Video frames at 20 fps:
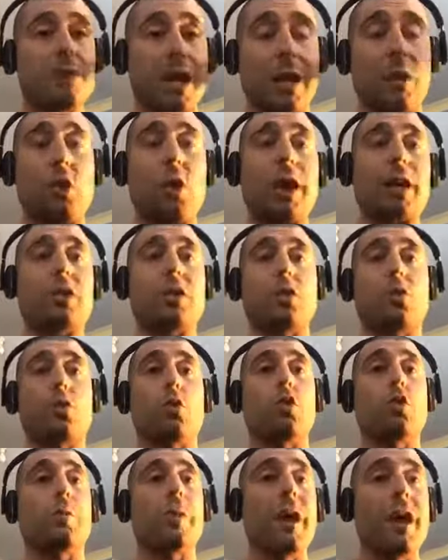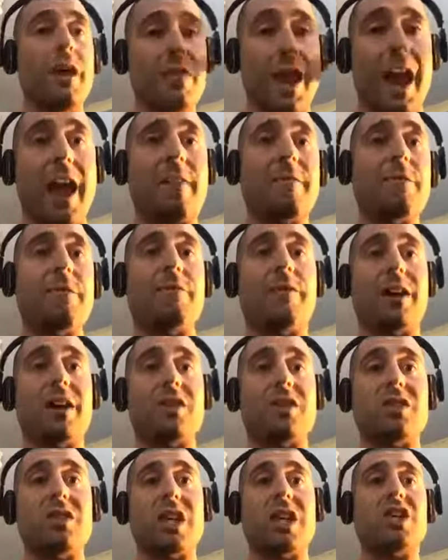they like the group, they have the fun
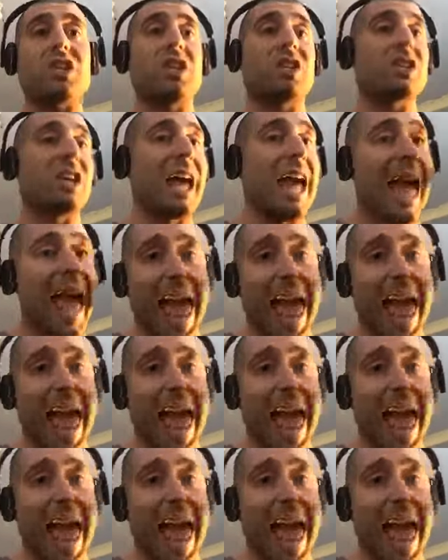at the sessions,